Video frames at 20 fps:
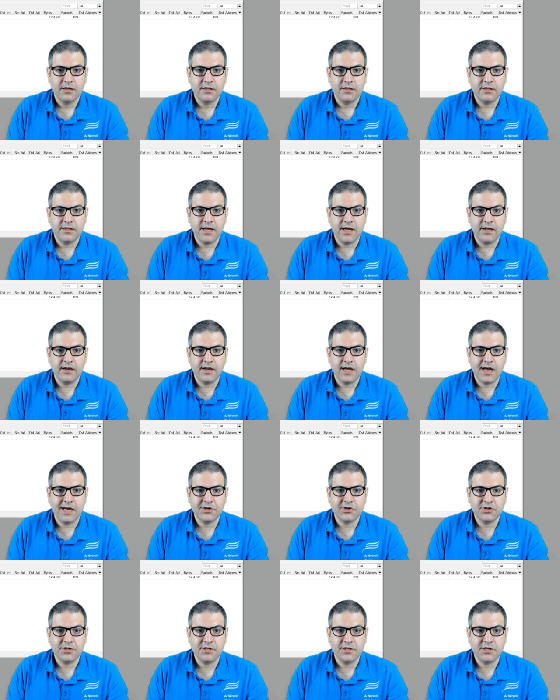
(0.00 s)
Then
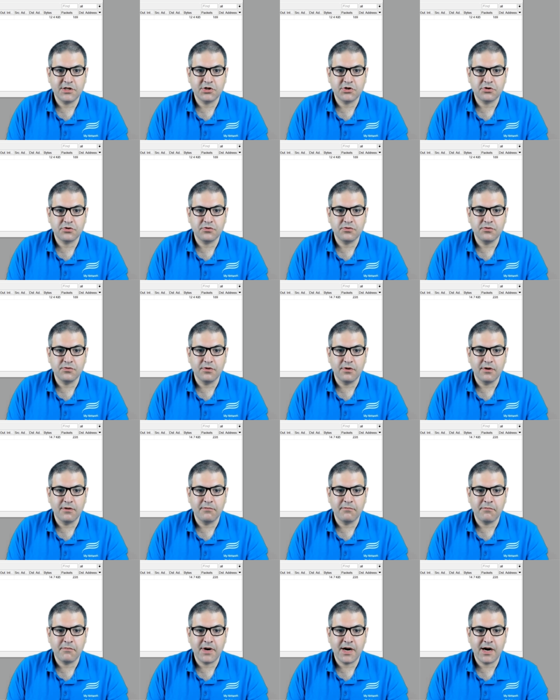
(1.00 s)
action is to
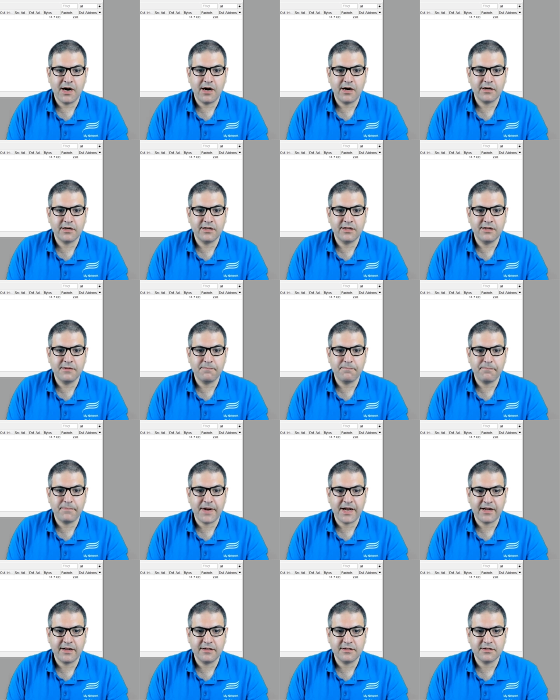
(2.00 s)
mark the
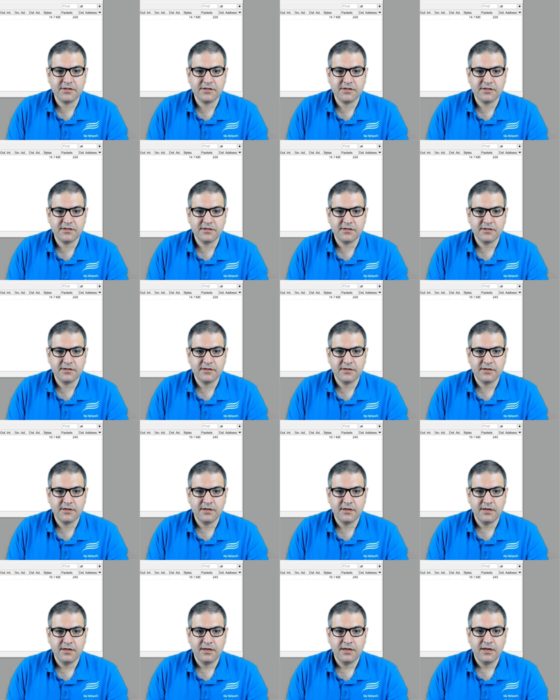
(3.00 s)
packets
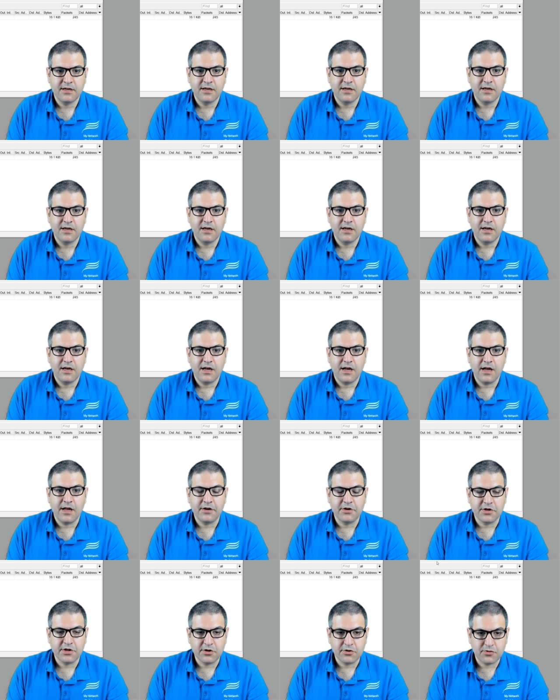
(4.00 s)

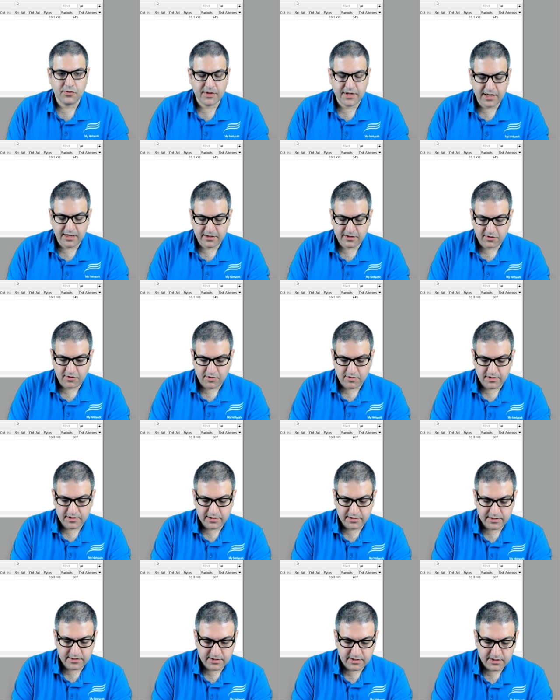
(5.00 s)
and here you can call
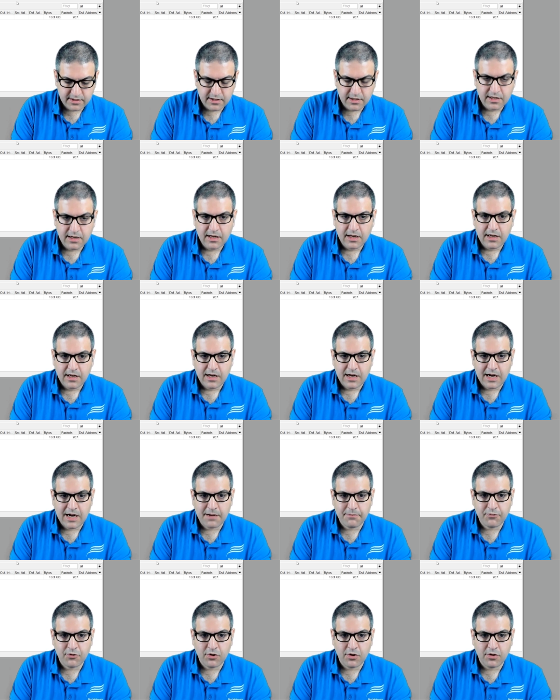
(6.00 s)
it
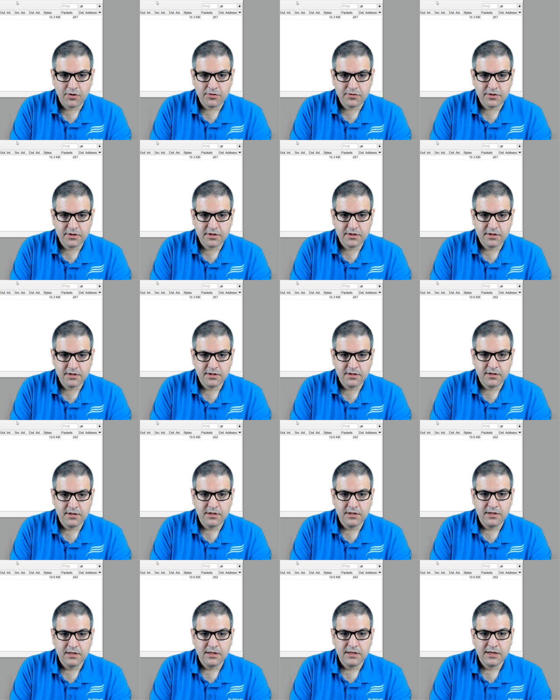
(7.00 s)
upload
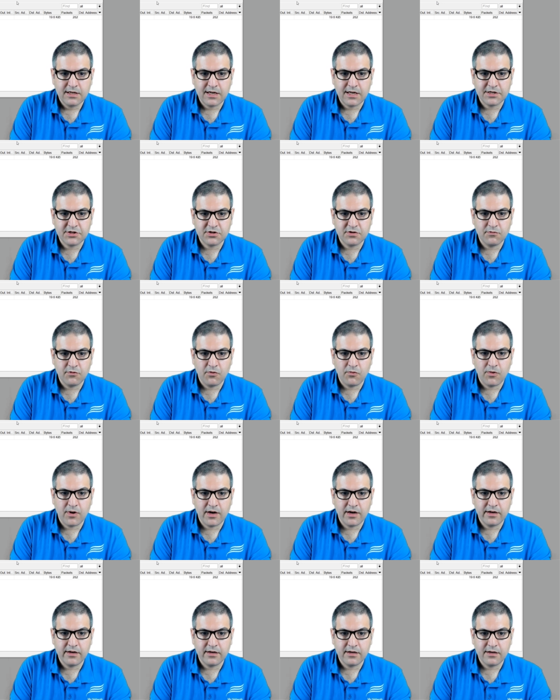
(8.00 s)
customer
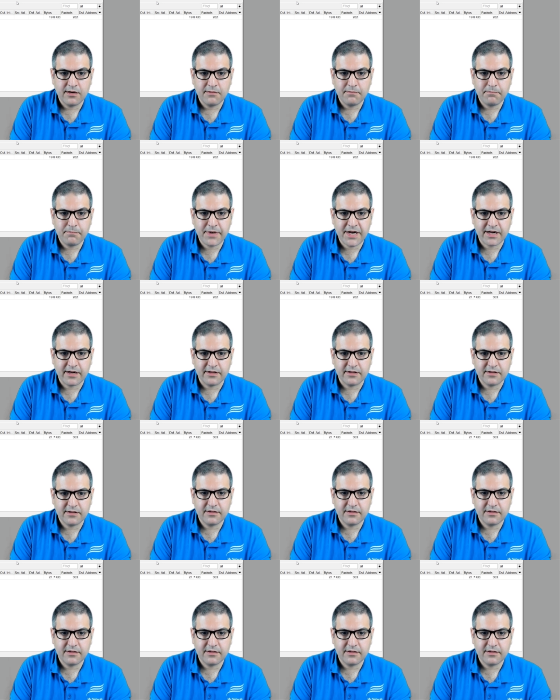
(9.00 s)
one packet